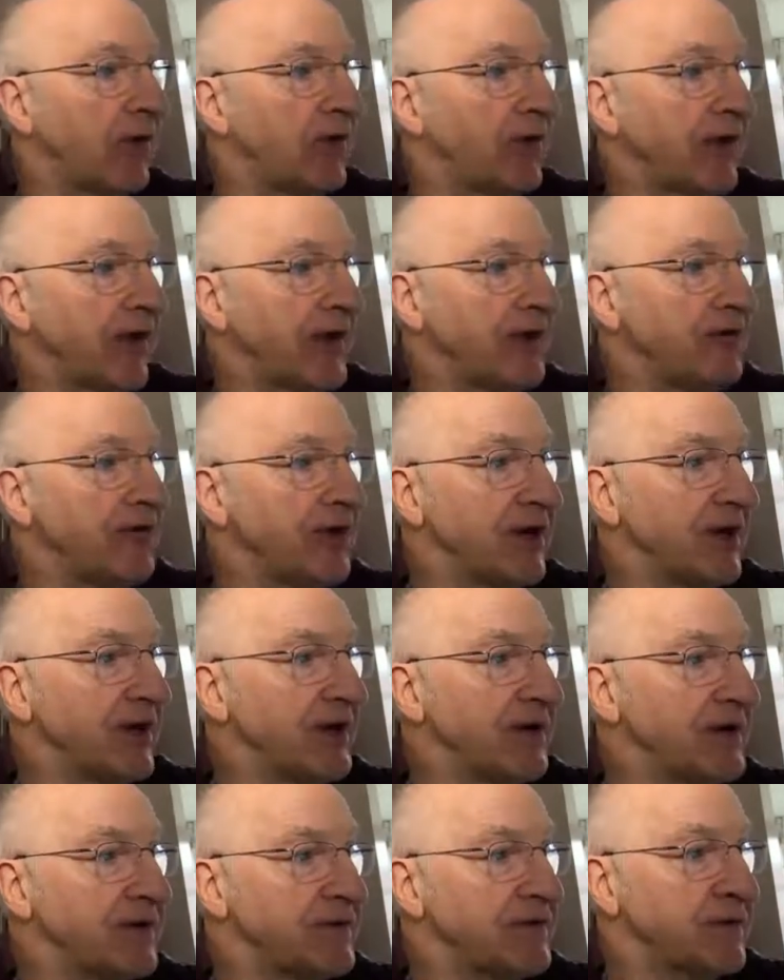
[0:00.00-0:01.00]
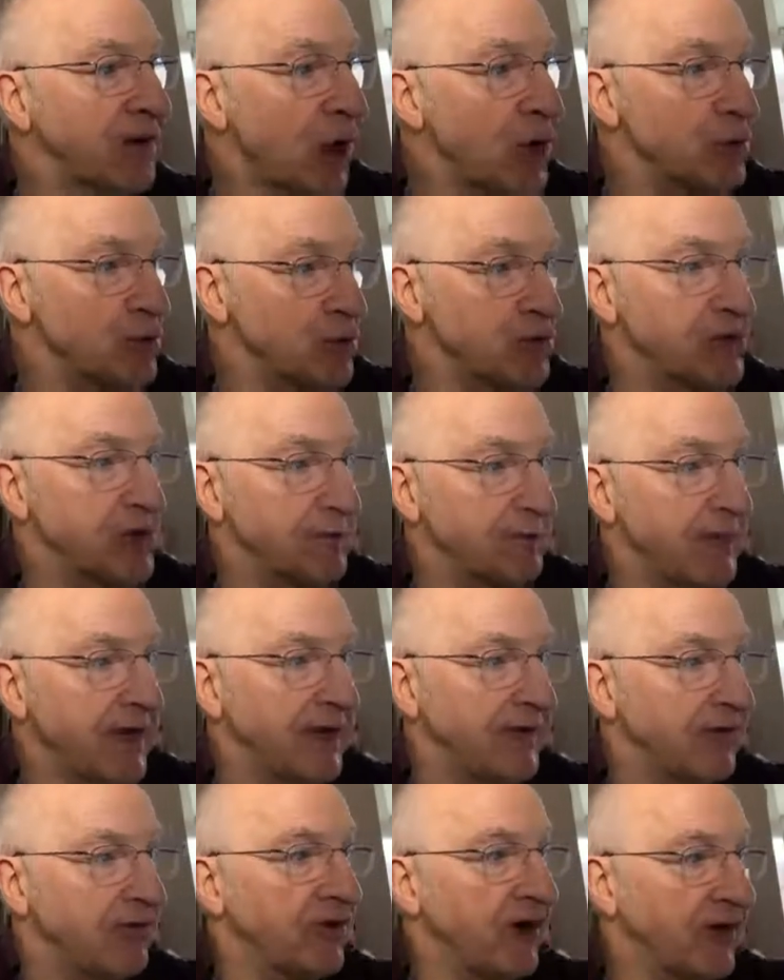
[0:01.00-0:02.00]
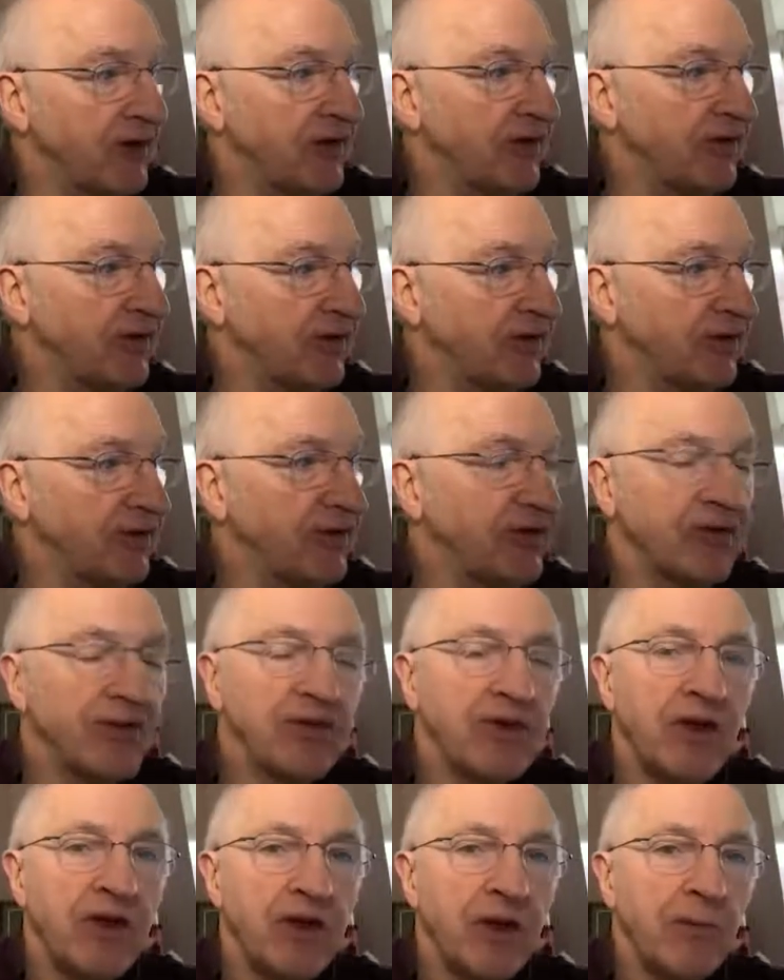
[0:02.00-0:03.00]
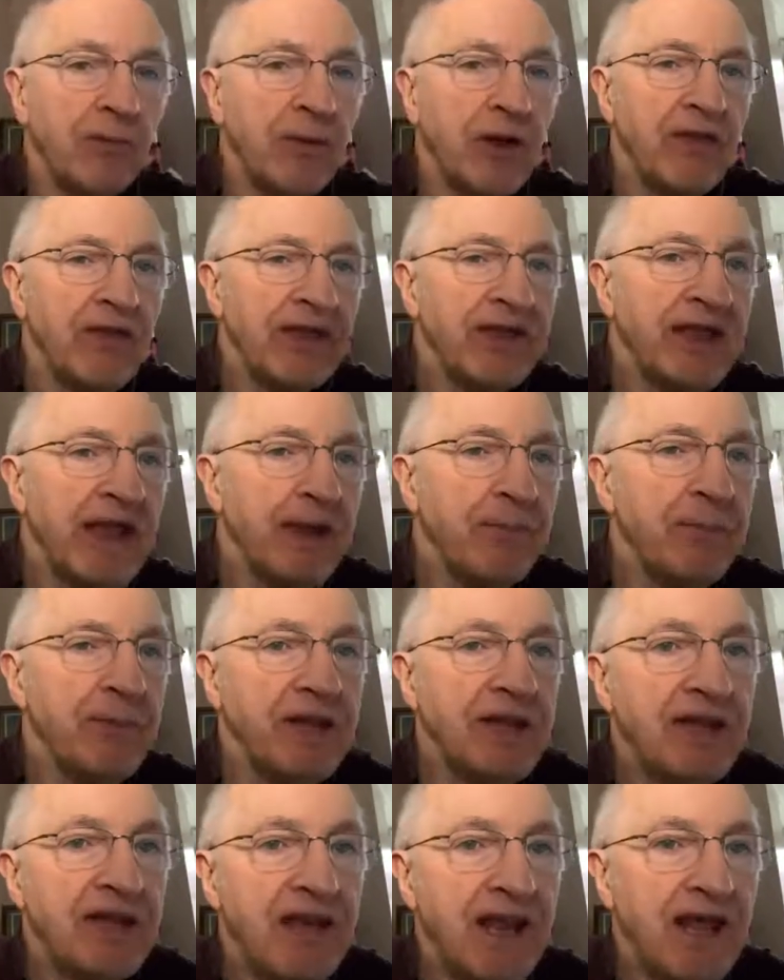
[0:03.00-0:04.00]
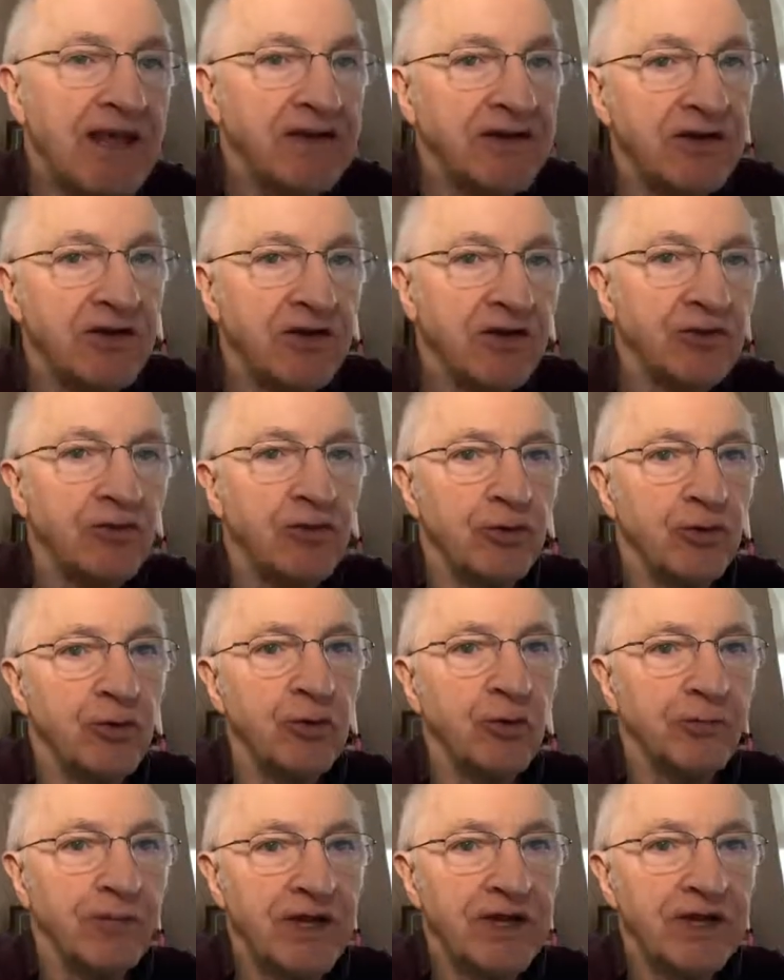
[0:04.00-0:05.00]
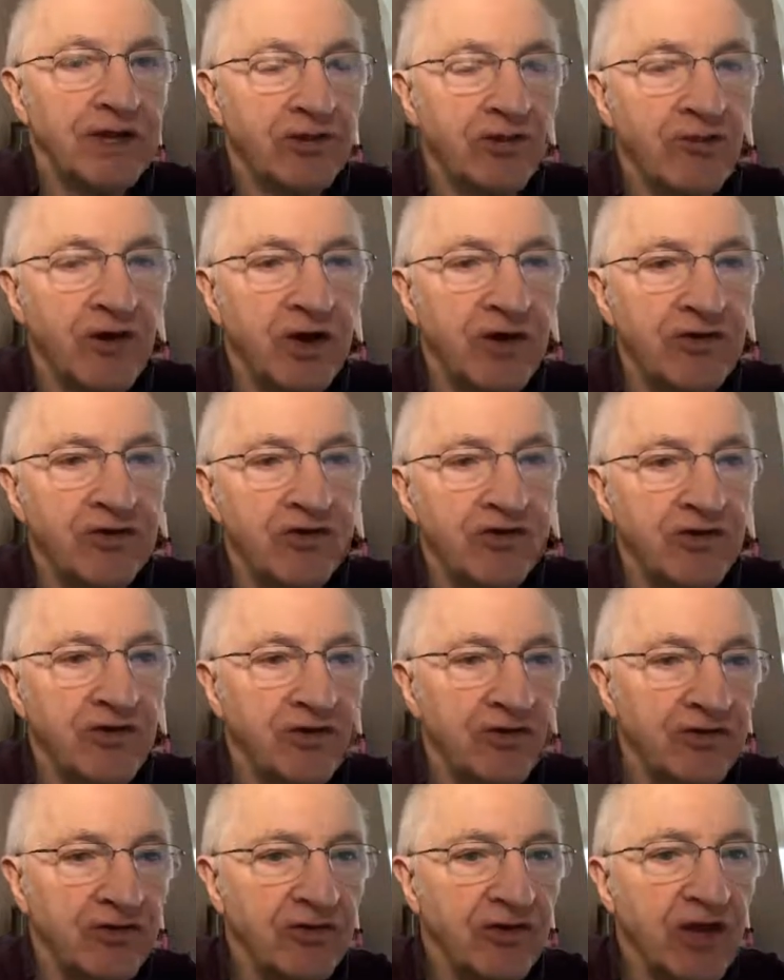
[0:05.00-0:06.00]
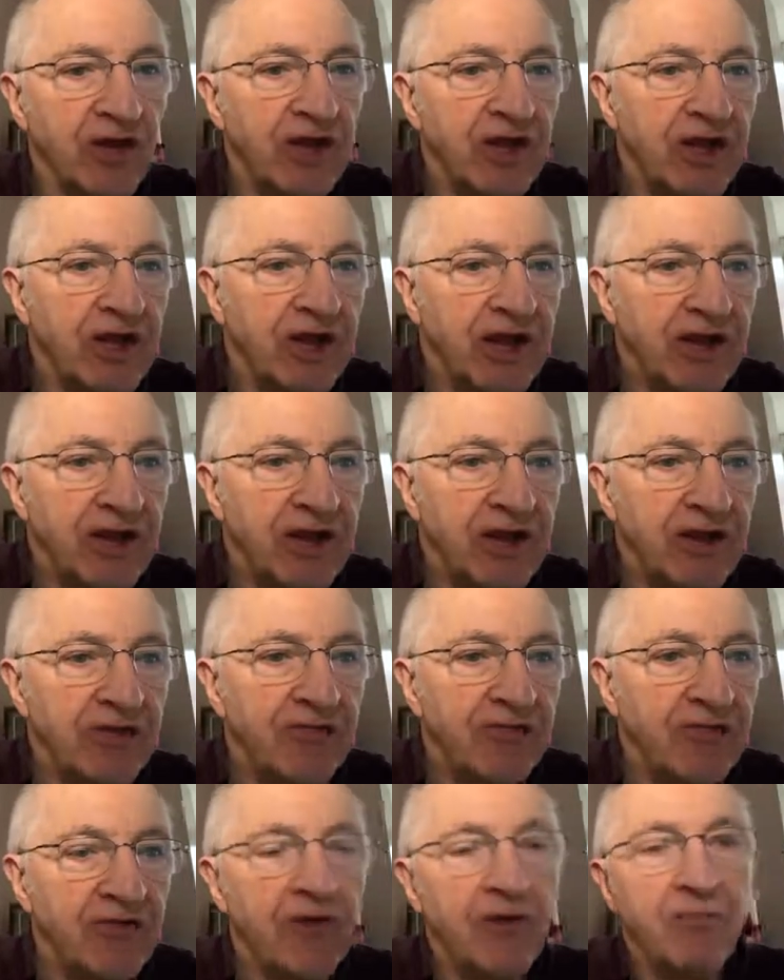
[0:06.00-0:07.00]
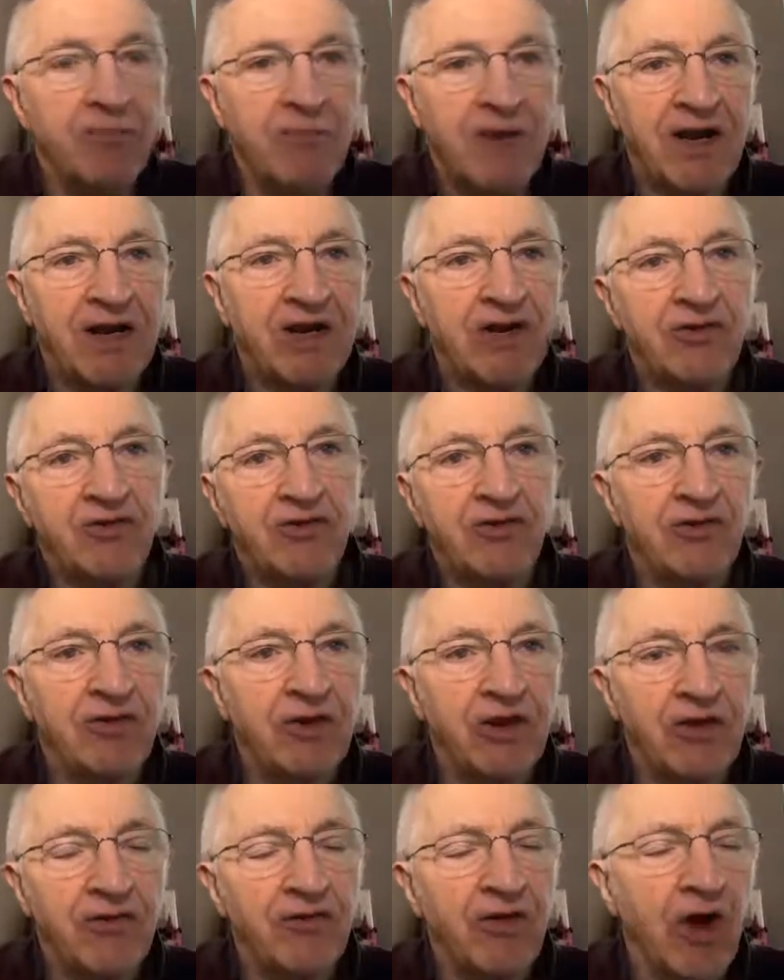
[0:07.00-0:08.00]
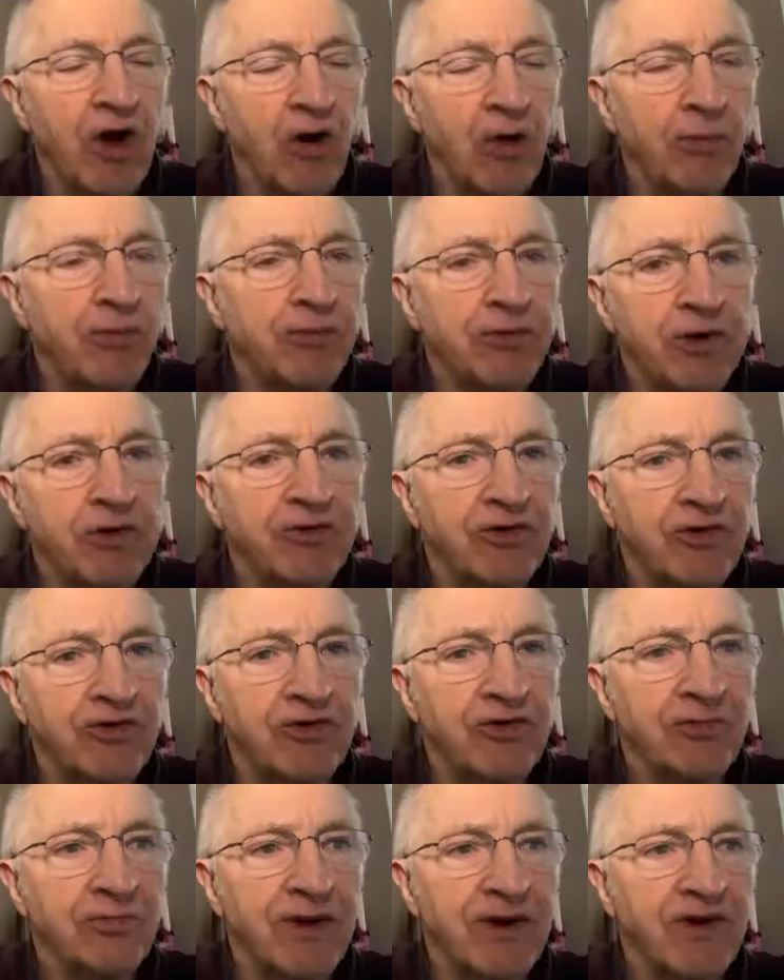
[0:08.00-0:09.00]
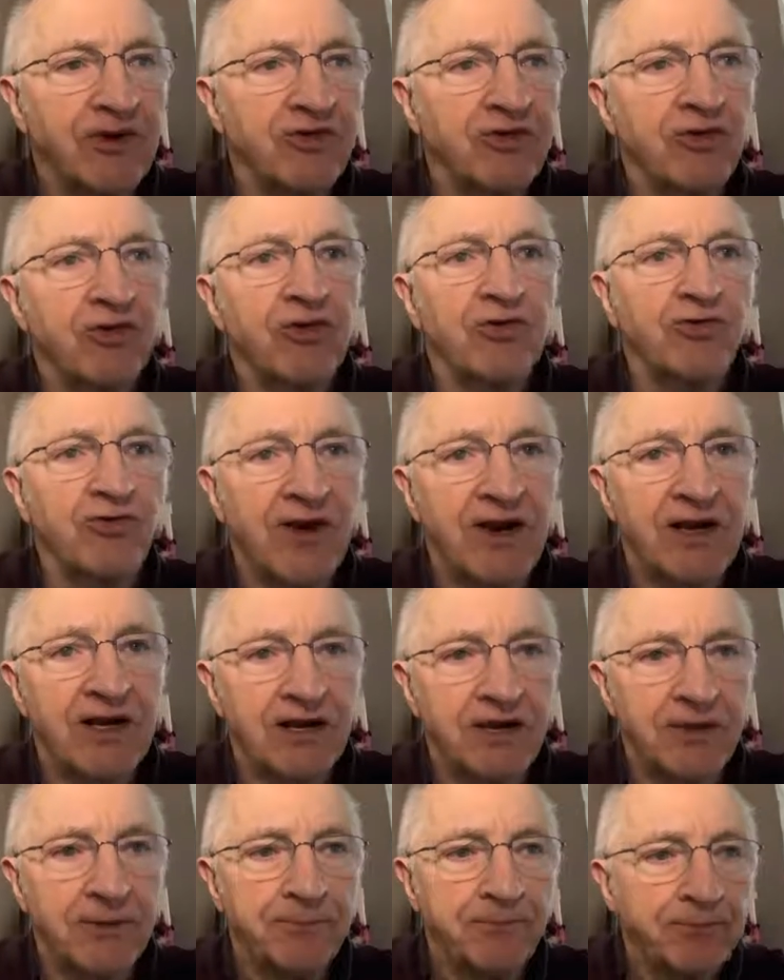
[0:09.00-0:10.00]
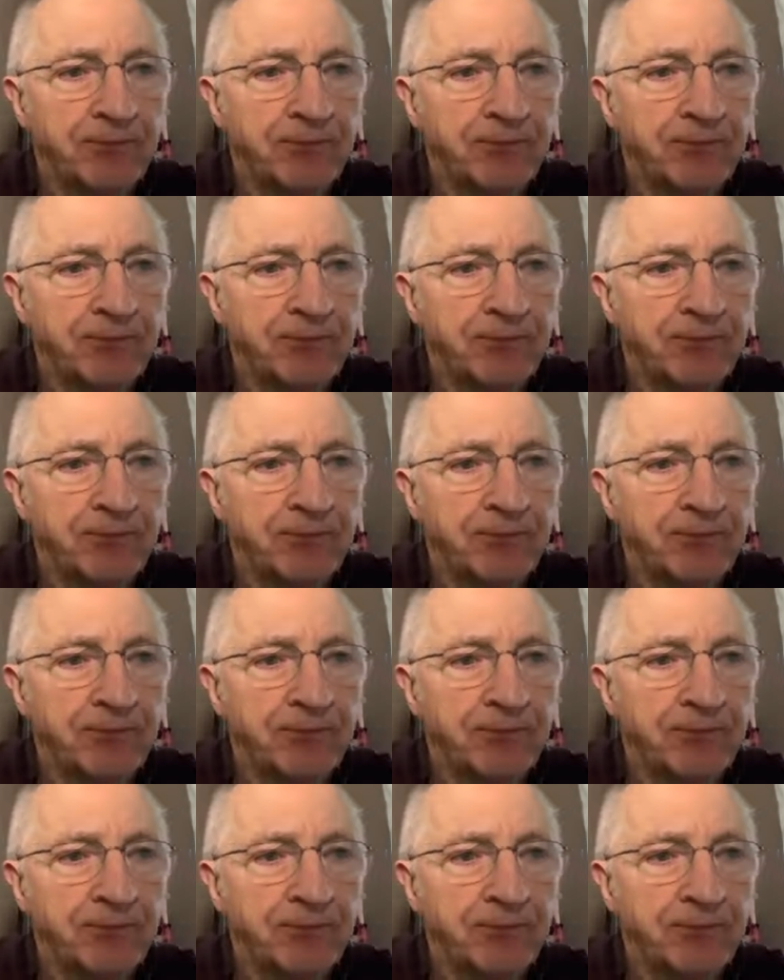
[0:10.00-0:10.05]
They really don't make the right decisions, but they can be led to making the right decisions if the whole process is managed correctly.